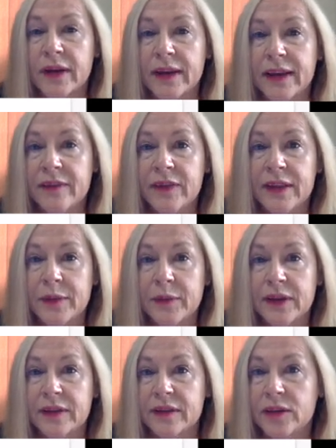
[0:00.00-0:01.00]
given that
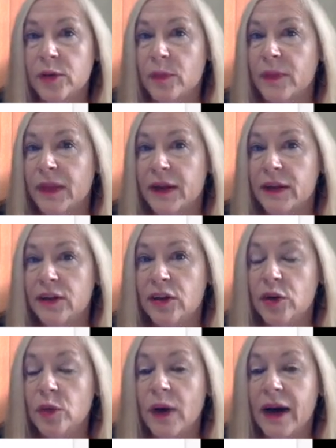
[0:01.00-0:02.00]
we assume that
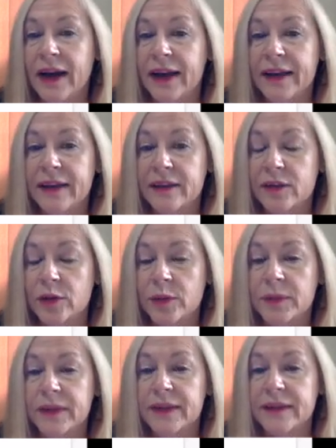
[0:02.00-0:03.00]
UI is
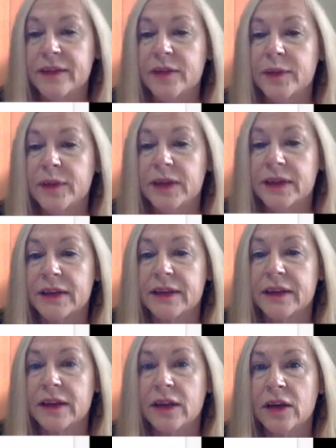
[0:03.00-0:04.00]
normally distributed.
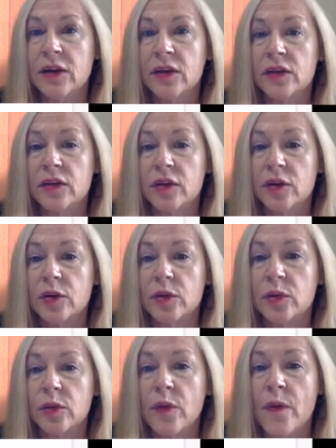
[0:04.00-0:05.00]

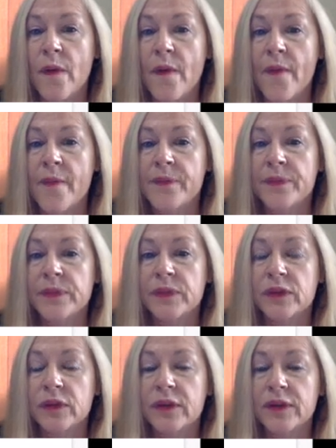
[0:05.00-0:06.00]
So
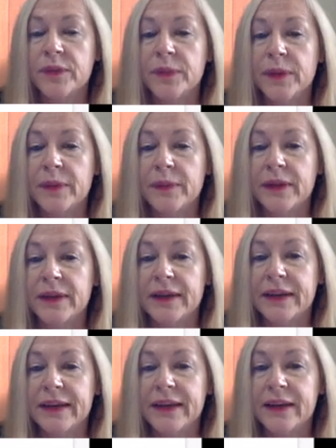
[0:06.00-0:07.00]
this probability
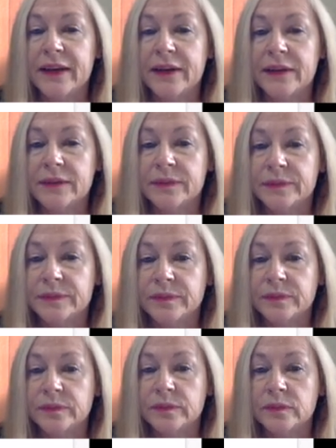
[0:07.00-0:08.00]
here,
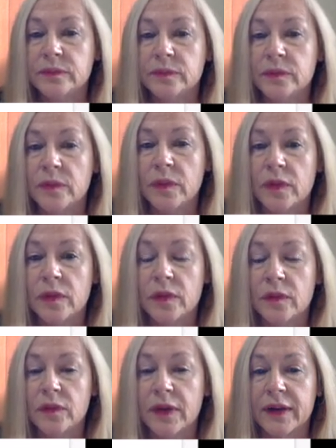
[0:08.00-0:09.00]

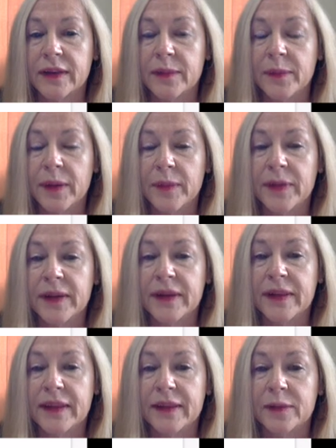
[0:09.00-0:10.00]
right, the probability
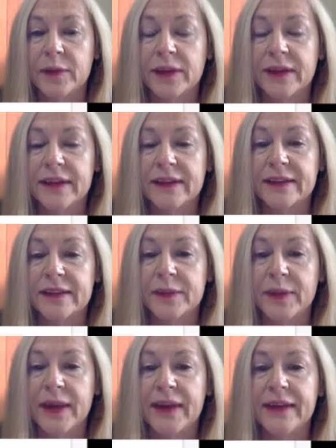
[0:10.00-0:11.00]
that the willingness to
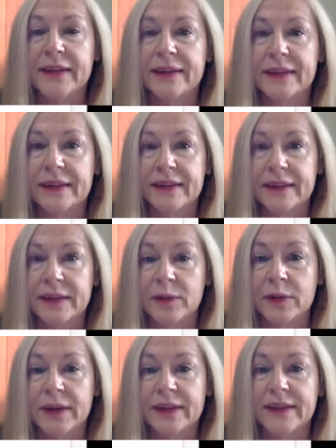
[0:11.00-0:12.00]
pay is less than
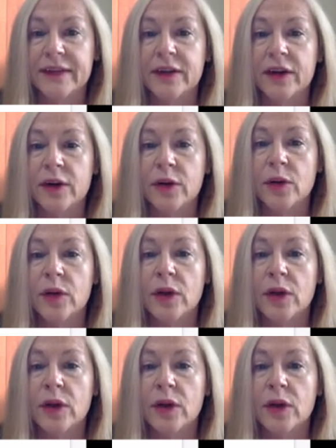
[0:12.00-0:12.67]
Y0,